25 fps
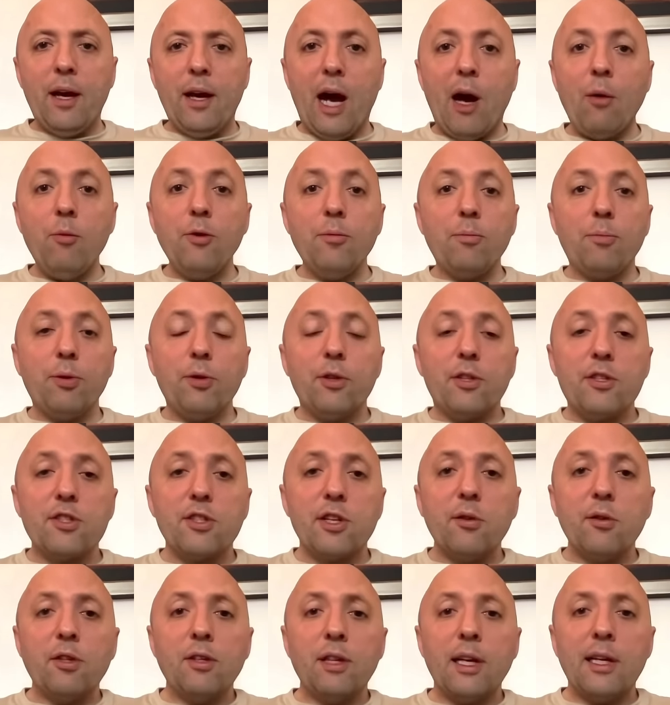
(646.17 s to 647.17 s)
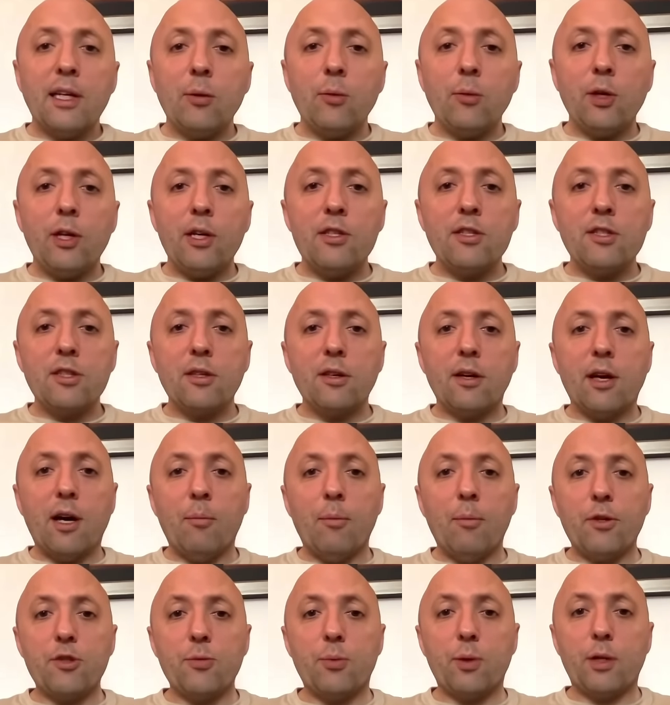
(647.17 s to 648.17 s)
I wouldn't put this down in any way as a
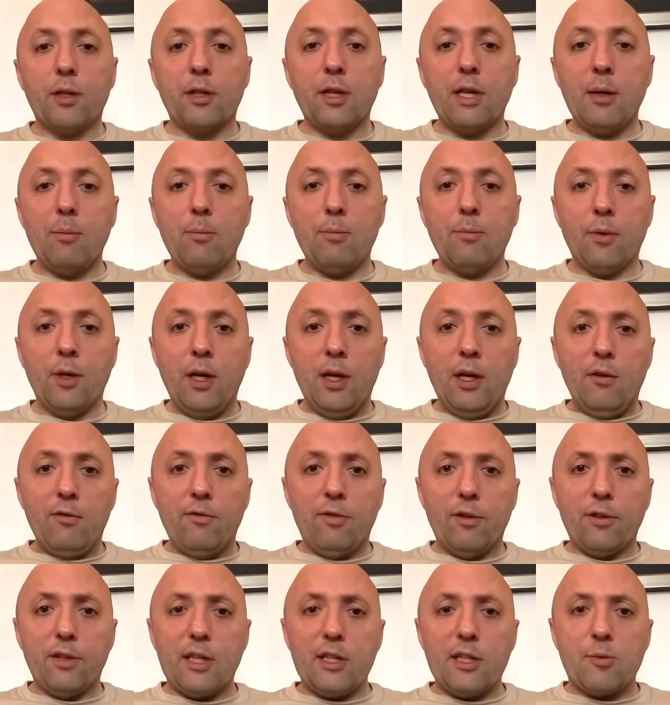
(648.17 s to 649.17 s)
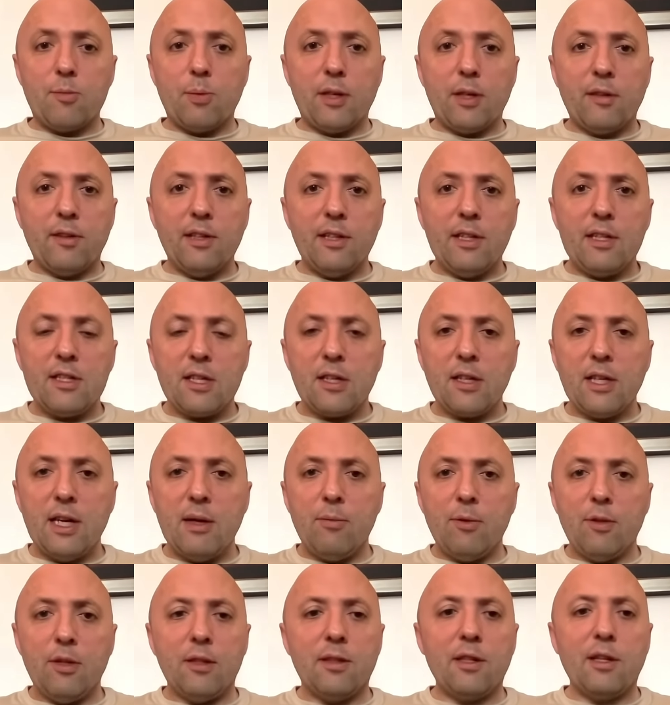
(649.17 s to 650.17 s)
must-win game for Leeds, but I think it's a
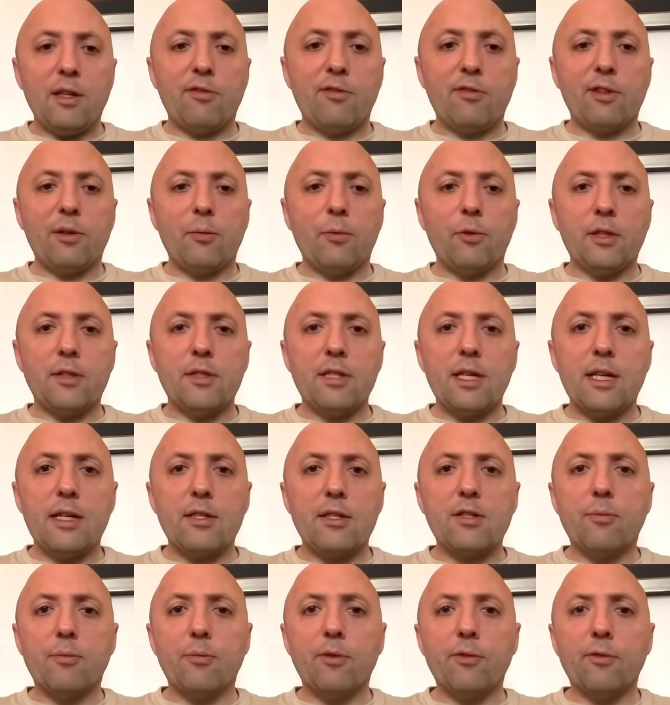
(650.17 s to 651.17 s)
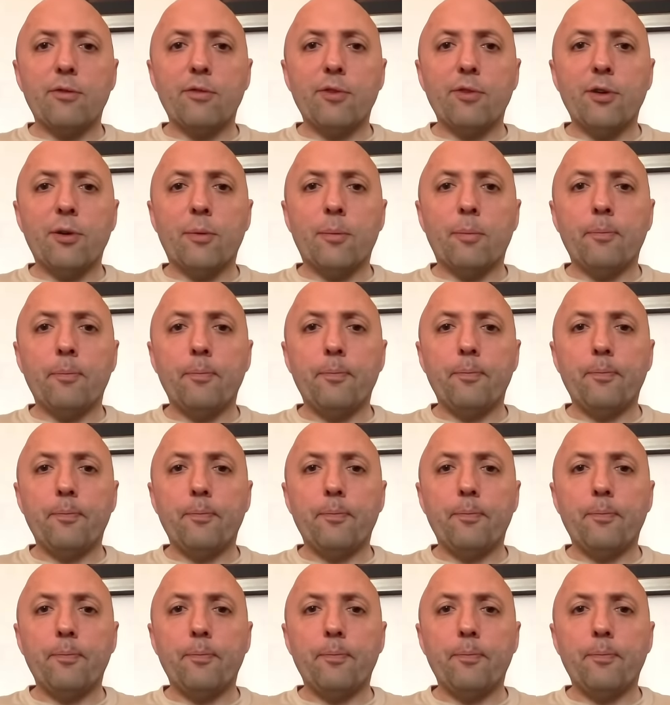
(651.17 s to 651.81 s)
game that they definitely want to take something from.